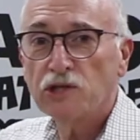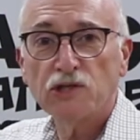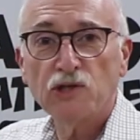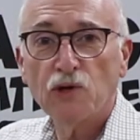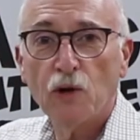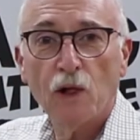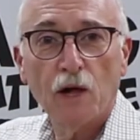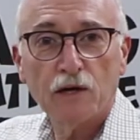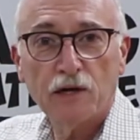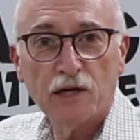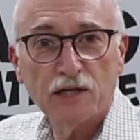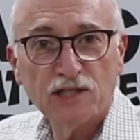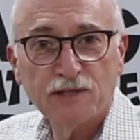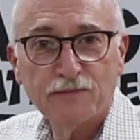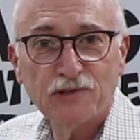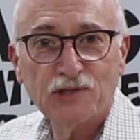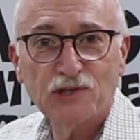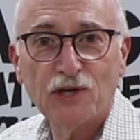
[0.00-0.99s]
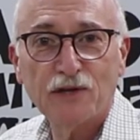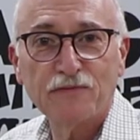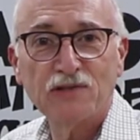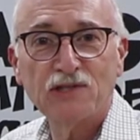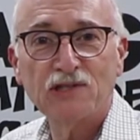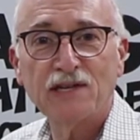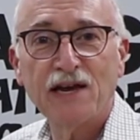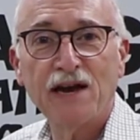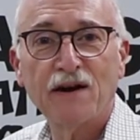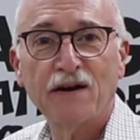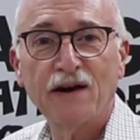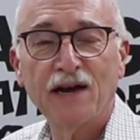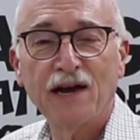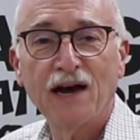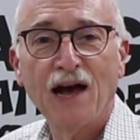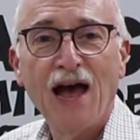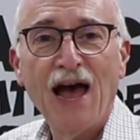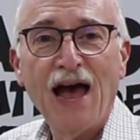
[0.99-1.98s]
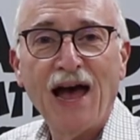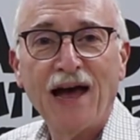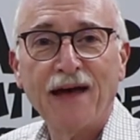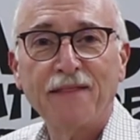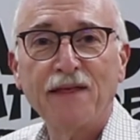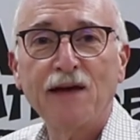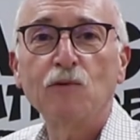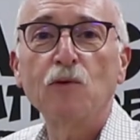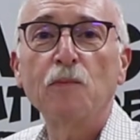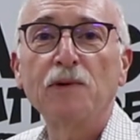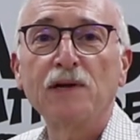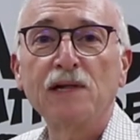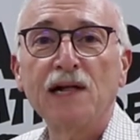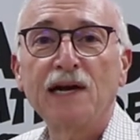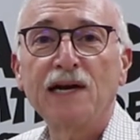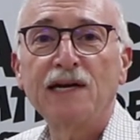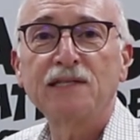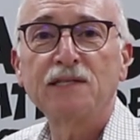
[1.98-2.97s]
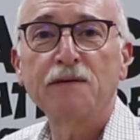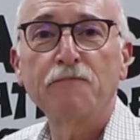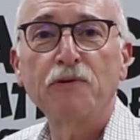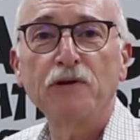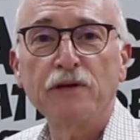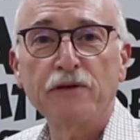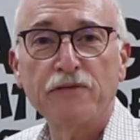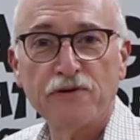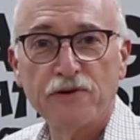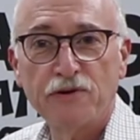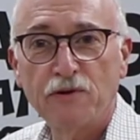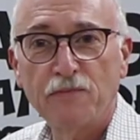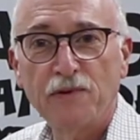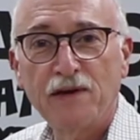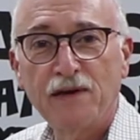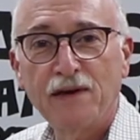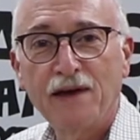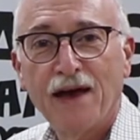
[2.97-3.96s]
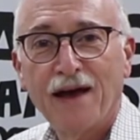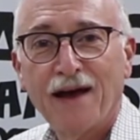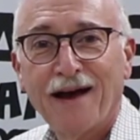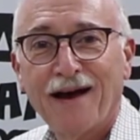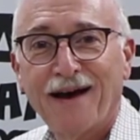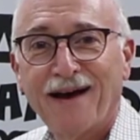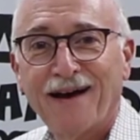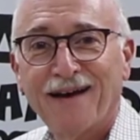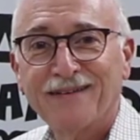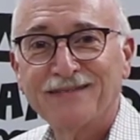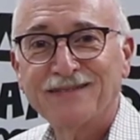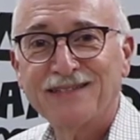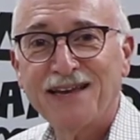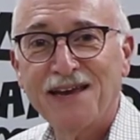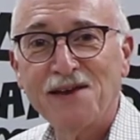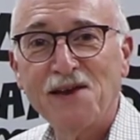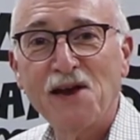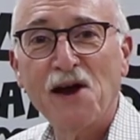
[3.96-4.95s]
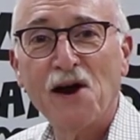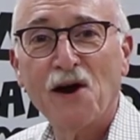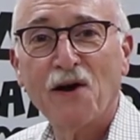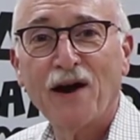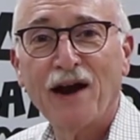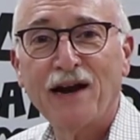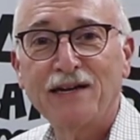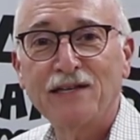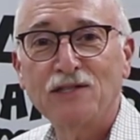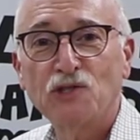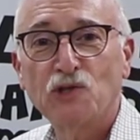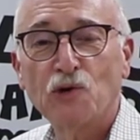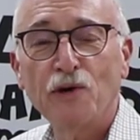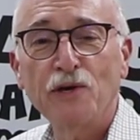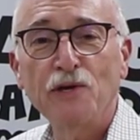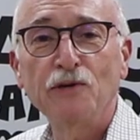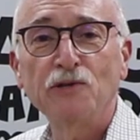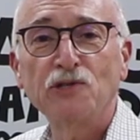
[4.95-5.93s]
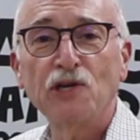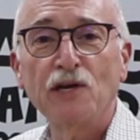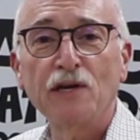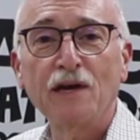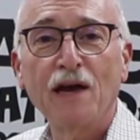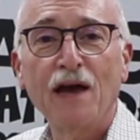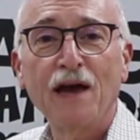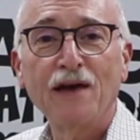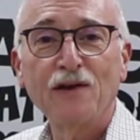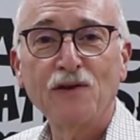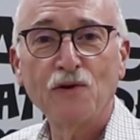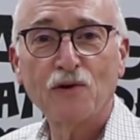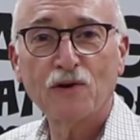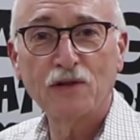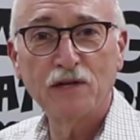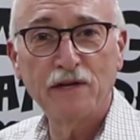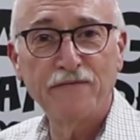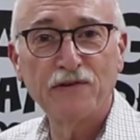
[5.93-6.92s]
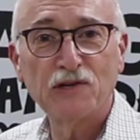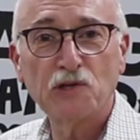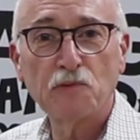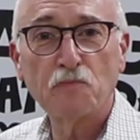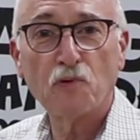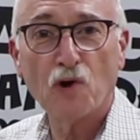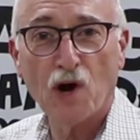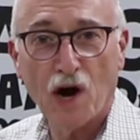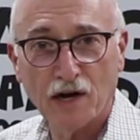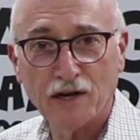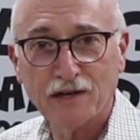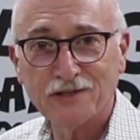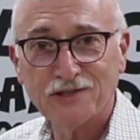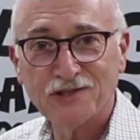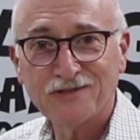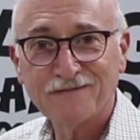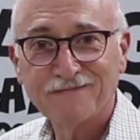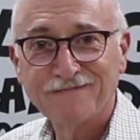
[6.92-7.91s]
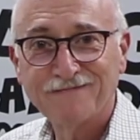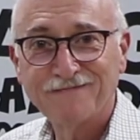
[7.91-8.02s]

just call our customer service area and they will be glad to put you through to me. Take care and enjoy using your Clear Vision products.